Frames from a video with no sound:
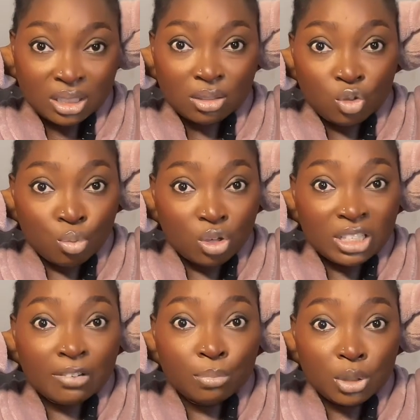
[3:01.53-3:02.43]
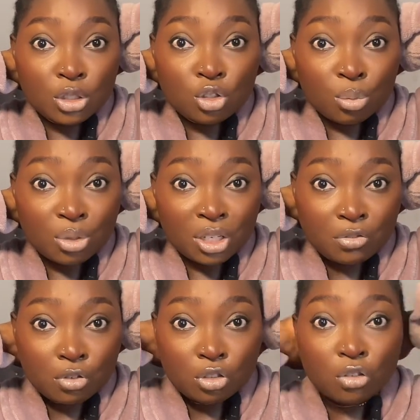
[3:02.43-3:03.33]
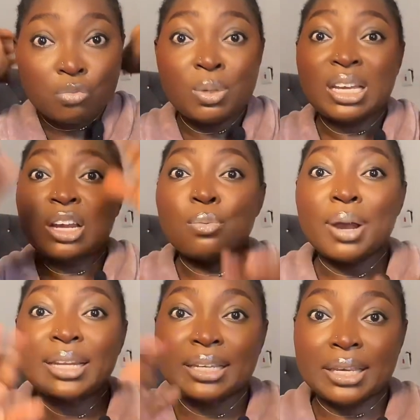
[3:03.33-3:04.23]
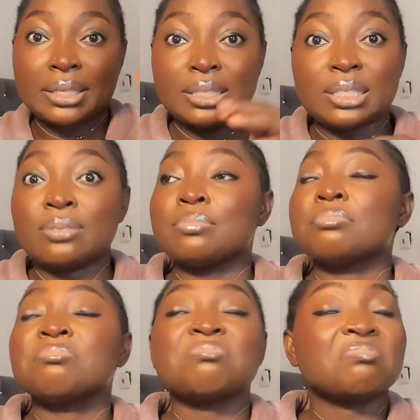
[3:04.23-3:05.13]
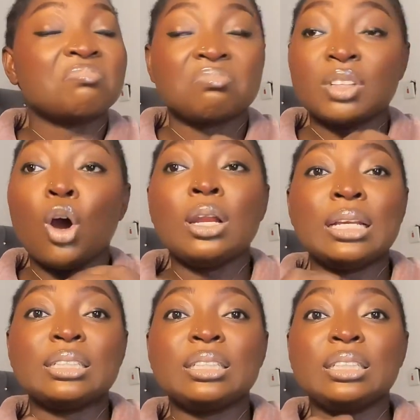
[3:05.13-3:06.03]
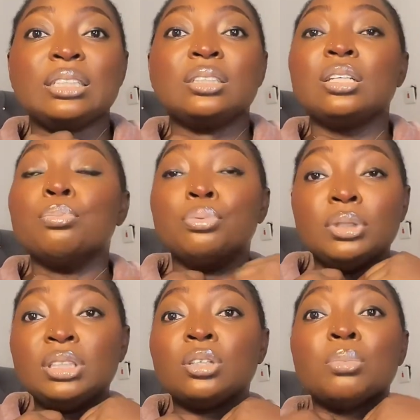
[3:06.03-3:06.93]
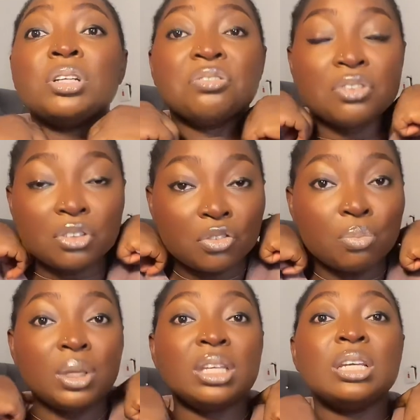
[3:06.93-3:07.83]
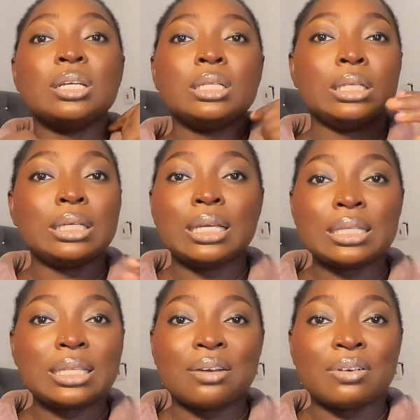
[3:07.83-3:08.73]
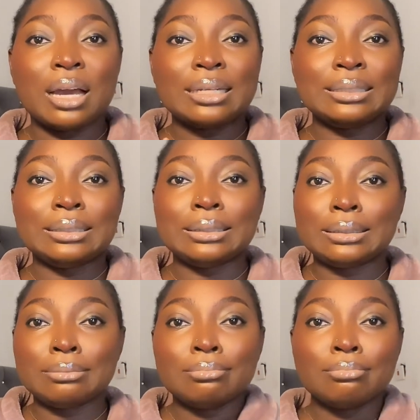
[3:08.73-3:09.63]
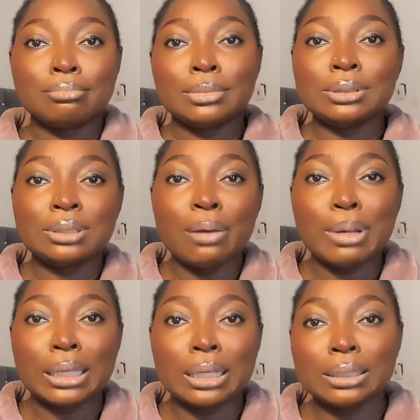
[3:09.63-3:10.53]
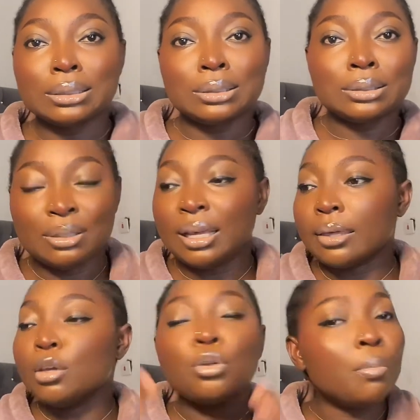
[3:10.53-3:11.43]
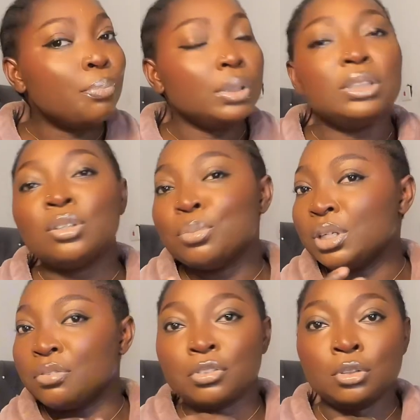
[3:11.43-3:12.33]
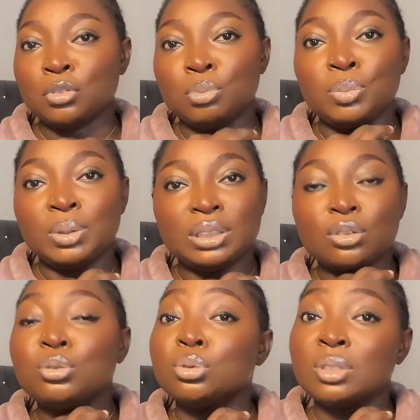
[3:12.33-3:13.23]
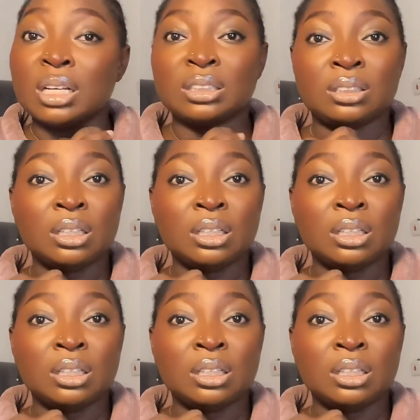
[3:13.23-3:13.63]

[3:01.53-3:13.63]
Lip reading: You must have bullied somebody in front of me and I'll buy the case. Honestly, bully somebody in front of me, the case, I've carried it. It's not my case. Like, you don't bully somebody in front of me, please. Don't do that.